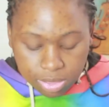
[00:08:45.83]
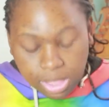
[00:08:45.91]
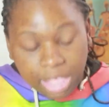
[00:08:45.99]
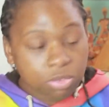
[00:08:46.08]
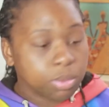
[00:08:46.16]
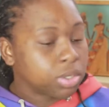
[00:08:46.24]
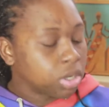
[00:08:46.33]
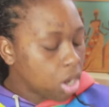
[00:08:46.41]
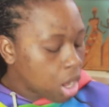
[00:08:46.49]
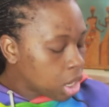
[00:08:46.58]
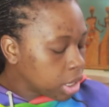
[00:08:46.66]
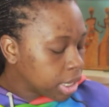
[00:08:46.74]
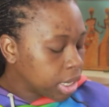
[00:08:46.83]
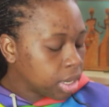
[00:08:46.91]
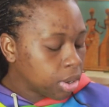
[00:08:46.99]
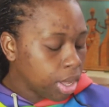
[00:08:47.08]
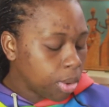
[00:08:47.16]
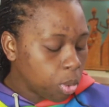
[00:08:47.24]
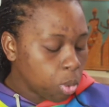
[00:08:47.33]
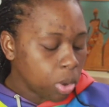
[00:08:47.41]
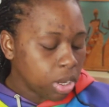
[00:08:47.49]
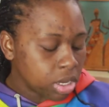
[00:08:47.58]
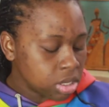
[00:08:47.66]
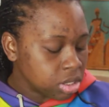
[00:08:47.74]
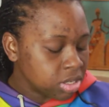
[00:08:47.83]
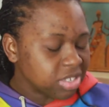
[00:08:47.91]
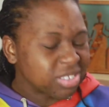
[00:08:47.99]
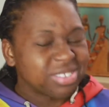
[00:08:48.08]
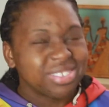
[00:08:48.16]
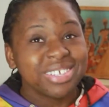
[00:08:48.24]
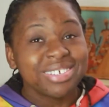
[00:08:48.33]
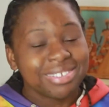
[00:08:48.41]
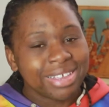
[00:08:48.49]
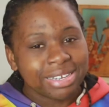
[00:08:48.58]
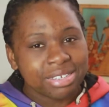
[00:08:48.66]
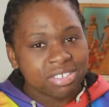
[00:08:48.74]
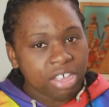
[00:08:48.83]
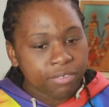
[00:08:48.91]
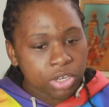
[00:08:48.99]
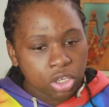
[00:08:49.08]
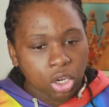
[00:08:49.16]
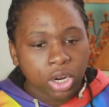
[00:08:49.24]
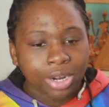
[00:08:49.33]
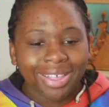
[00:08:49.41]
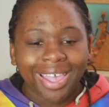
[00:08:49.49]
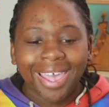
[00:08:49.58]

that's what they're calling it, was $6.97 a yard.